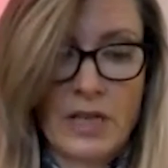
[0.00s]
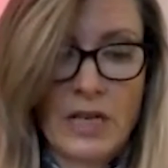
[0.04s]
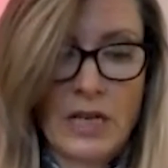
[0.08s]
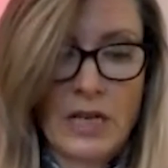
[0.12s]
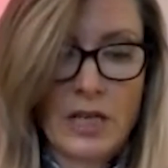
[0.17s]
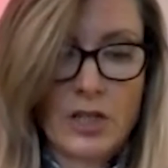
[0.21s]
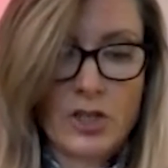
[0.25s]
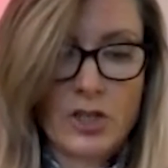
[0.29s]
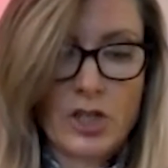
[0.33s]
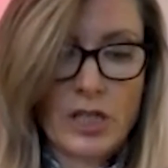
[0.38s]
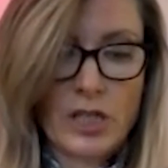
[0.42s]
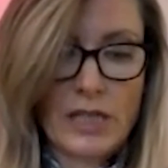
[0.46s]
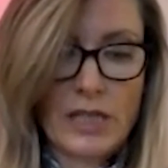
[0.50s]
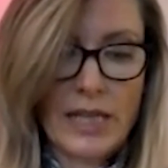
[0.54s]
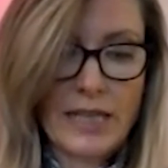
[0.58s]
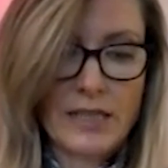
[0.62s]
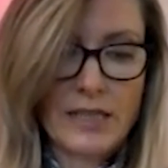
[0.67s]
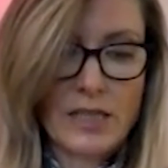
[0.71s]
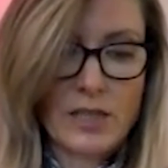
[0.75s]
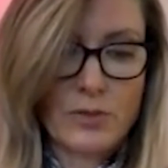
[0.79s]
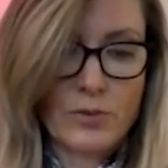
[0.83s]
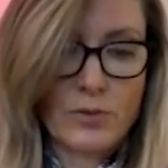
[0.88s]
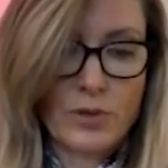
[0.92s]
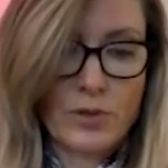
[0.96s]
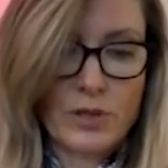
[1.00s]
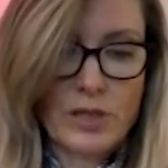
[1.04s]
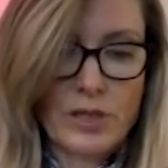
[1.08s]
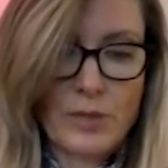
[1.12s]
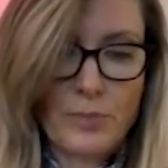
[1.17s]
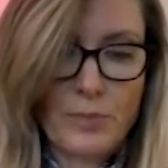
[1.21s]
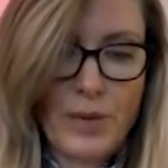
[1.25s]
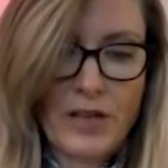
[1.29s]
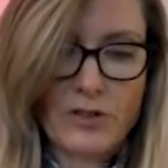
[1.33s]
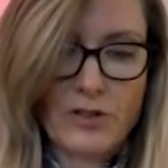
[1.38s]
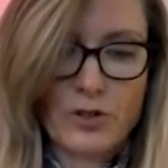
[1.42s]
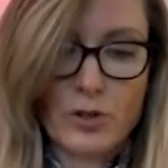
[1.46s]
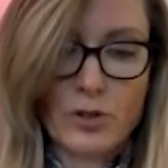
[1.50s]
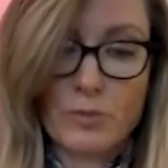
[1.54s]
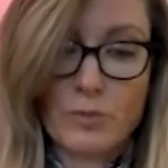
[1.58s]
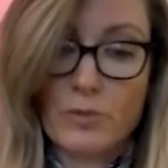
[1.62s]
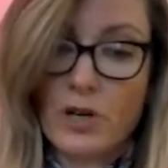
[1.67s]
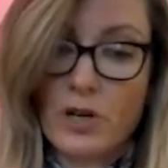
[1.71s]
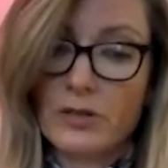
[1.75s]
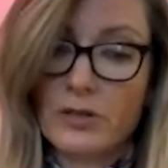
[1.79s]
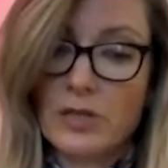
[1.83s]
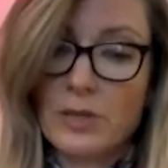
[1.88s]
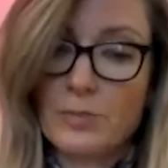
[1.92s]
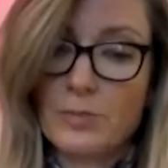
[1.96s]
She glanced towards her bedroom,
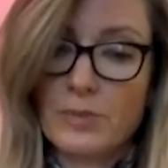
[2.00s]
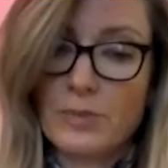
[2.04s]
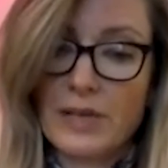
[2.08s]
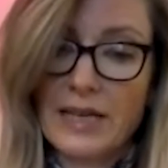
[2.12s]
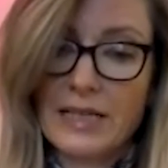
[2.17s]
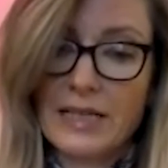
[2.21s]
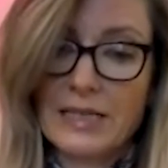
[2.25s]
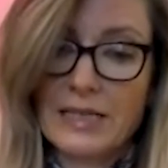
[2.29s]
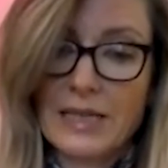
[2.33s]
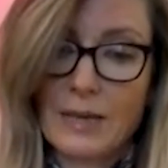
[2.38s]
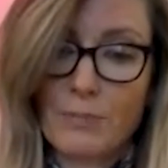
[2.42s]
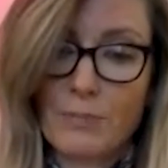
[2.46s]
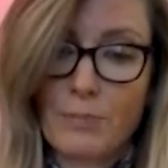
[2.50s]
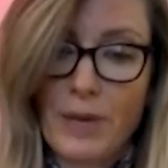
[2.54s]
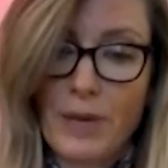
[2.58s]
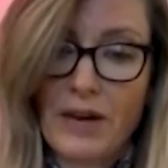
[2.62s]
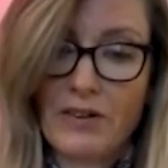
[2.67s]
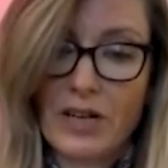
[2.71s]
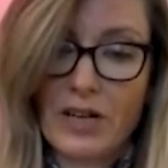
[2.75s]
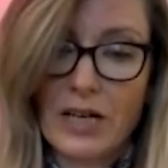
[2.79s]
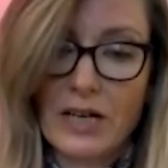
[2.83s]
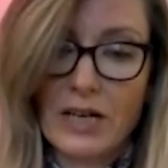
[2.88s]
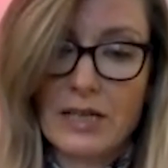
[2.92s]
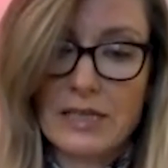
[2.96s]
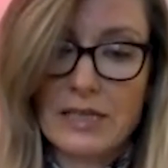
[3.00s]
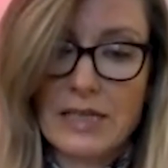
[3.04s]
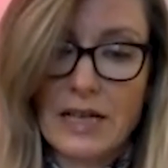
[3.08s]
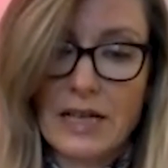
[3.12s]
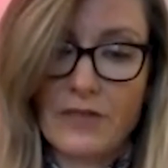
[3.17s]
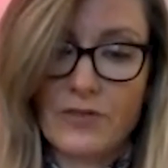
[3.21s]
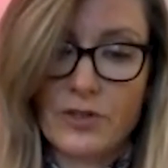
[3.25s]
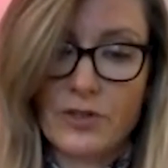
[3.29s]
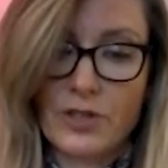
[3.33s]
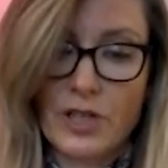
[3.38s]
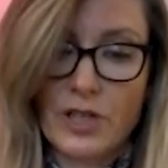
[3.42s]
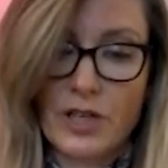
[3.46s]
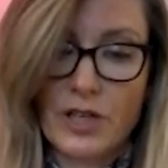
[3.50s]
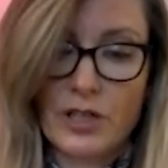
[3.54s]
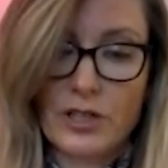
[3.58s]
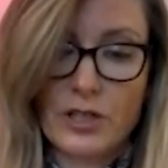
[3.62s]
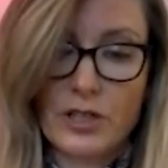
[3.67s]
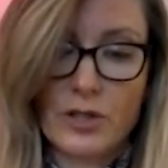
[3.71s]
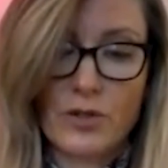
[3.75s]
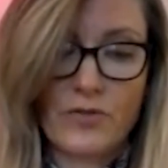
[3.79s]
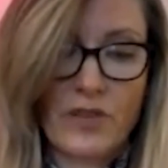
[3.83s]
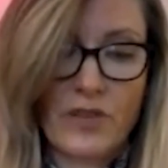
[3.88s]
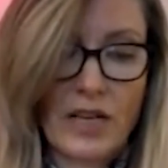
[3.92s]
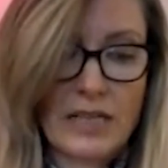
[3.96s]
contemplating burying herself under her
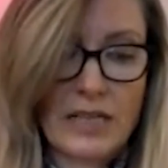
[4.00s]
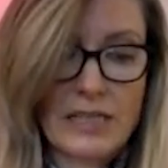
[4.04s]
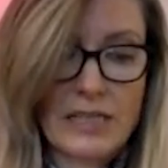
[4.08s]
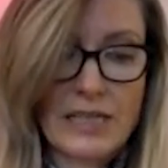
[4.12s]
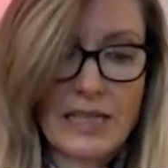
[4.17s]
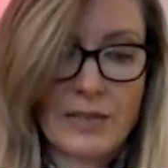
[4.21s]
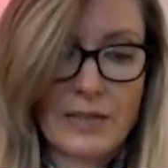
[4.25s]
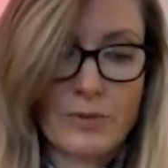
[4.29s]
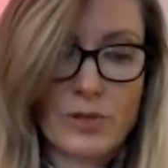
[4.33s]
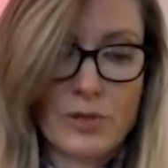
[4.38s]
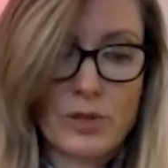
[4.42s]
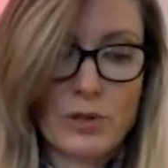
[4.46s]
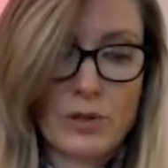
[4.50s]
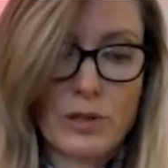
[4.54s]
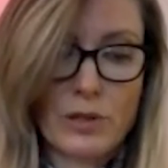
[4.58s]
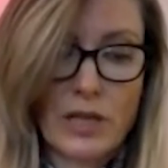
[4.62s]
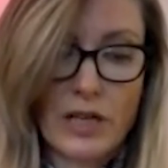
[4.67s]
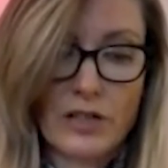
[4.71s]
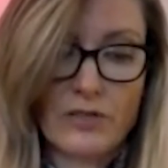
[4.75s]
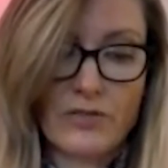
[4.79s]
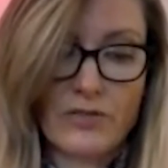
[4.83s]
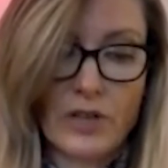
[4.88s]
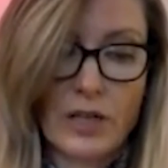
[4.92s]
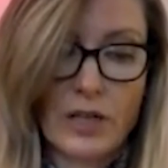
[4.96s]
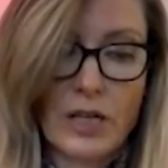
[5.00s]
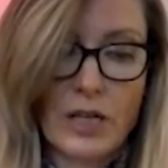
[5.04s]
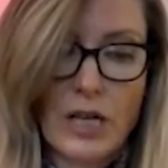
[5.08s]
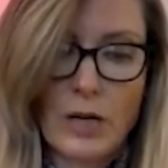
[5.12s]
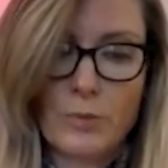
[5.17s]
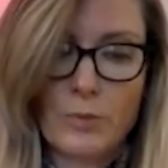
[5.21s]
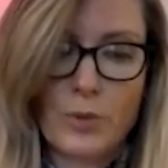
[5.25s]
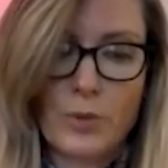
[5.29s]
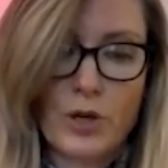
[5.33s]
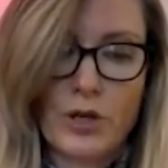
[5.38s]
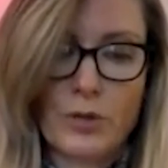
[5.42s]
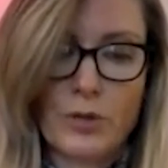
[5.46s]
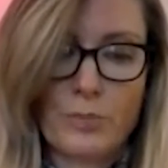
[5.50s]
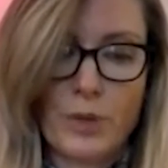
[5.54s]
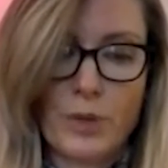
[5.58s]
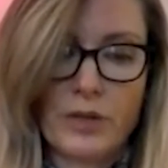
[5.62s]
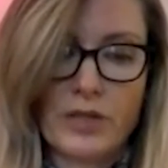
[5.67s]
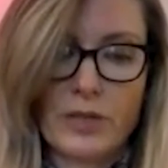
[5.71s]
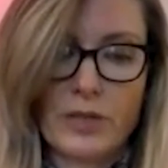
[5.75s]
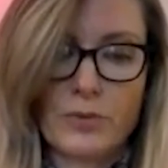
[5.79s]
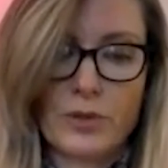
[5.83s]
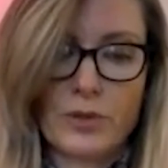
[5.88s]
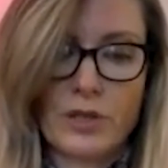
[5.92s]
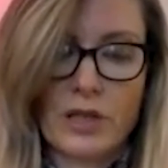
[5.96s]
duvet until it was all over, but her
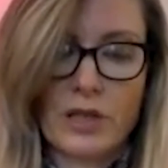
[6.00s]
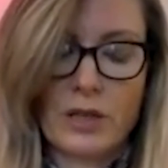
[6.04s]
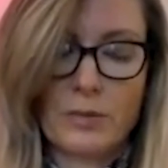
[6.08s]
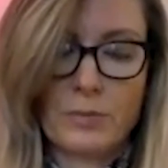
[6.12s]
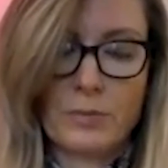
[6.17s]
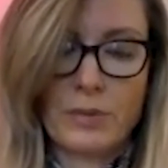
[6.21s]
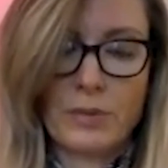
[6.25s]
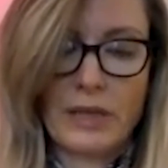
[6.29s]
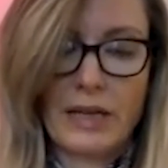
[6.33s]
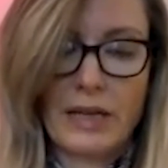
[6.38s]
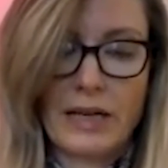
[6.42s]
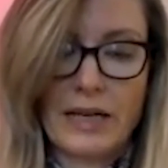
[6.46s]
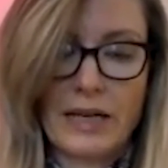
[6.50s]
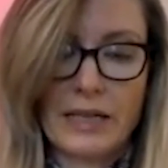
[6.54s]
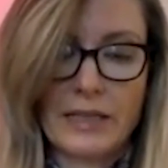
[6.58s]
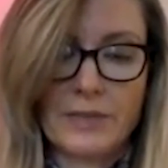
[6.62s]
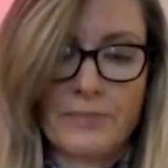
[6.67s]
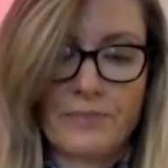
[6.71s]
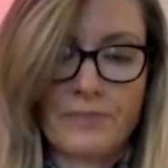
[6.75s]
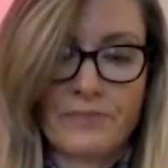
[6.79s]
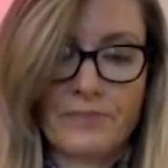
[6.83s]
body wouldn't comply.